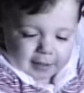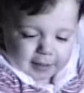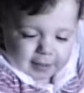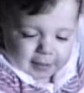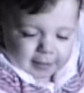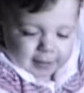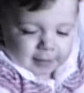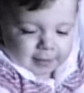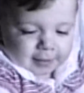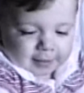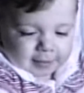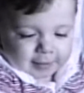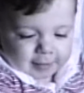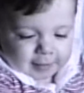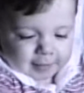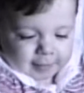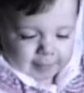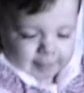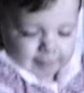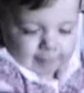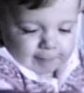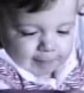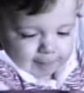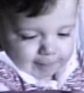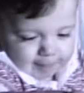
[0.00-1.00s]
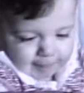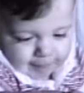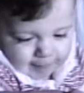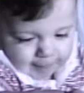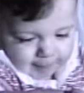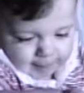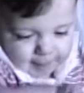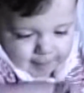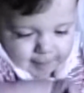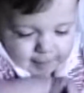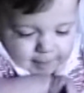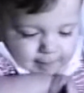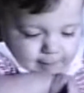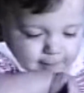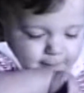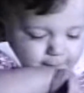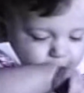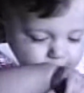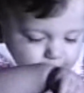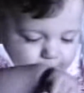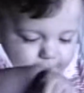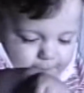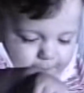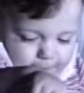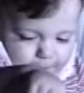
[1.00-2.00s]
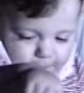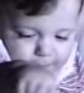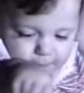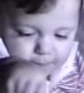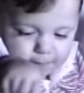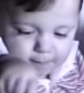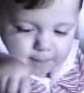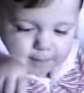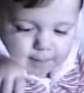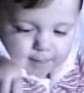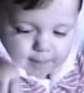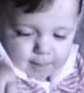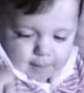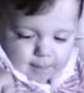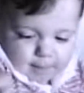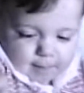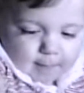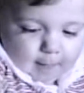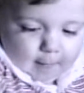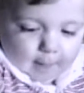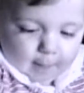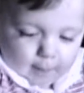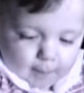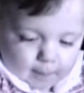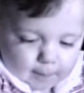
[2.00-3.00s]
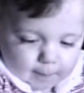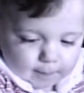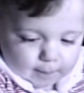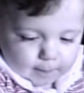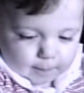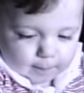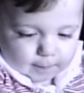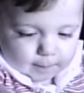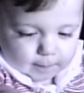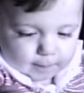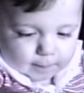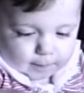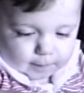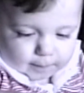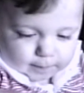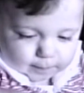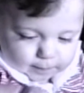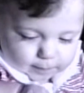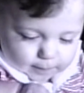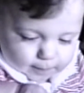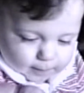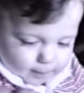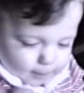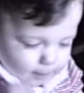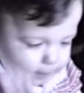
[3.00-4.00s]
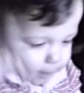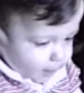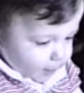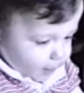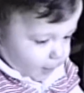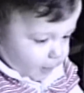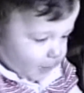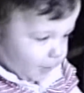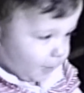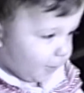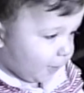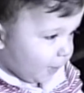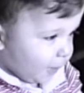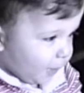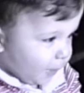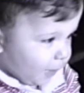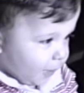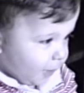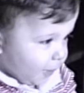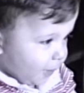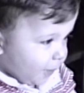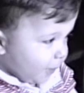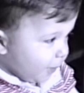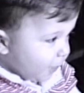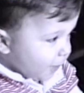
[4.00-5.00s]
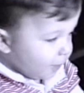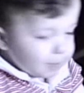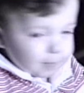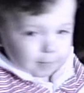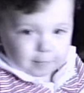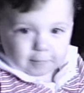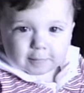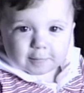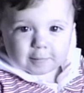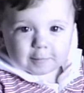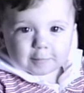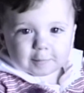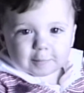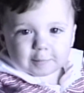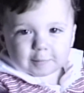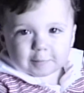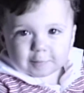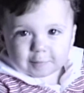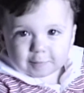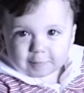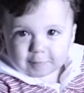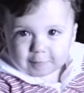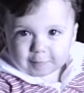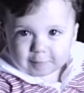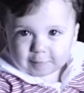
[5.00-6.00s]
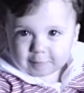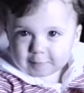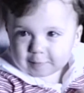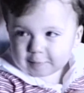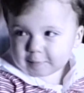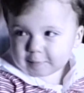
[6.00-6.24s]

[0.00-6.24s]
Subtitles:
change anything, but at the same time, you know, there's a lot of things that might have been different.